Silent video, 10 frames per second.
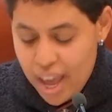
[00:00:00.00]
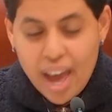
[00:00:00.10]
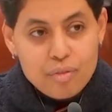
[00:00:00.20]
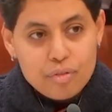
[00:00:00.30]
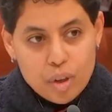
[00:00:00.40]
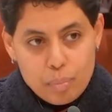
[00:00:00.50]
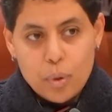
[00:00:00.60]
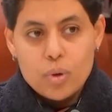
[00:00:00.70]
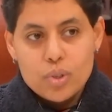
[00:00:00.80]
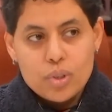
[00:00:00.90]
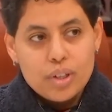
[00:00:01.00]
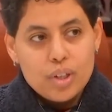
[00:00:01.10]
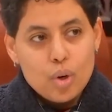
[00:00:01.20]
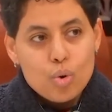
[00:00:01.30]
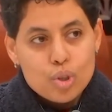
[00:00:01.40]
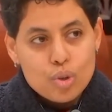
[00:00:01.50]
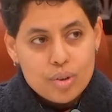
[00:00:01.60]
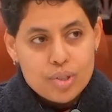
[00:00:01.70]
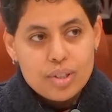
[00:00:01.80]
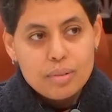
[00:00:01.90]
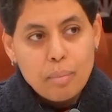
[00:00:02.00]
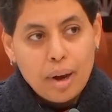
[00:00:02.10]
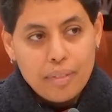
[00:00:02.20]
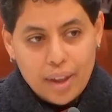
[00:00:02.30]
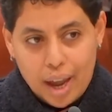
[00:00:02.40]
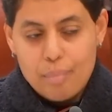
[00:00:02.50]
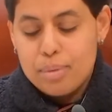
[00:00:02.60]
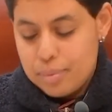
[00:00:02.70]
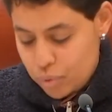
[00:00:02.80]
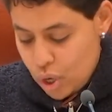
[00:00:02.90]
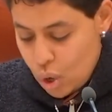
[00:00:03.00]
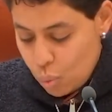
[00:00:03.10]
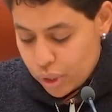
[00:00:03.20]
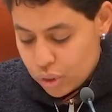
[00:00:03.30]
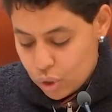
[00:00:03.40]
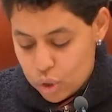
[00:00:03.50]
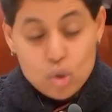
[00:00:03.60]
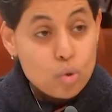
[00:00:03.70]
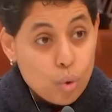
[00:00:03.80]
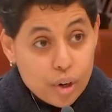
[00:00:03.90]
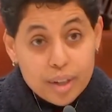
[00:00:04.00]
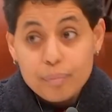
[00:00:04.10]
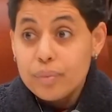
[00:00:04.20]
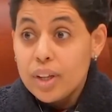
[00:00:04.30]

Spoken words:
every person who trusted Mind the Gap with their story,